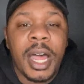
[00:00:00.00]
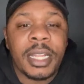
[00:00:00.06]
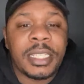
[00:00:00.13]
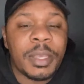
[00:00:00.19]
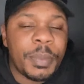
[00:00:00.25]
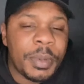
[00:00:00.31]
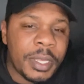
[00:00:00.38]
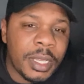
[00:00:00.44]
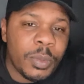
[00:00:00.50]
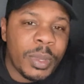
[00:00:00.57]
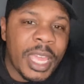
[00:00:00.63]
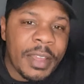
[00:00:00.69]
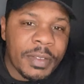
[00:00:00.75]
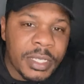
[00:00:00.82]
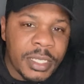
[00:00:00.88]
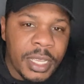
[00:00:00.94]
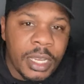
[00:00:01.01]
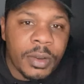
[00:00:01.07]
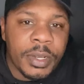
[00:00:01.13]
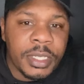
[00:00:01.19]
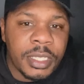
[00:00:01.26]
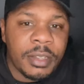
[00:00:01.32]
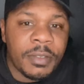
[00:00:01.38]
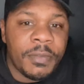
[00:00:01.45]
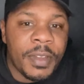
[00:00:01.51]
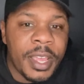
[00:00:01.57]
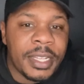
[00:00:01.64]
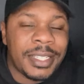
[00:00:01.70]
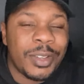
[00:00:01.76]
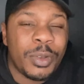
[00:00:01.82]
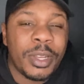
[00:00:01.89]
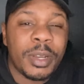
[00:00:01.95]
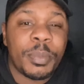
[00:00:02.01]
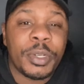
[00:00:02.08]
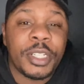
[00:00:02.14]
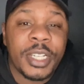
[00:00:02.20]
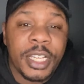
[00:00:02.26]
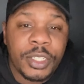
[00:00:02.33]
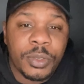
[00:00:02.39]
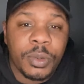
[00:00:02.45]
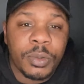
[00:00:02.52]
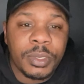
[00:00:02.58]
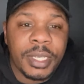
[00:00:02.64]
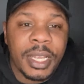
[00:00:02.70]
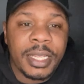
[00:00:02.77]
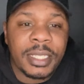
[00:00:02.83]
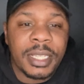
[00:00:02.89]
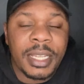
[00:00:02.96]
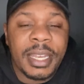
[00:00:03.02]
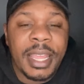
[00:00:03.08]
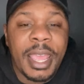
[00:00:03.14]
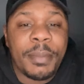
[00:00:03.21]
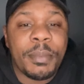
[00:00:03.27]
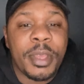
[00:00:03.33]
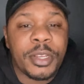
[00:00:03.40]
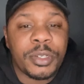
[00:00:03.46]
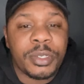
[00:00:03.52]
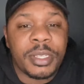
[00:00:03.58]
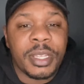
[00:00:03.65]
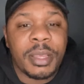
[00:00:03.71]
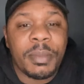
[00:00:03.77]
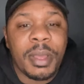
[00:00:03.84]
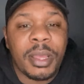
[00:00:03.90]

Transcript: typically we have to take her into the vet to go get a progesterone test. And that measures it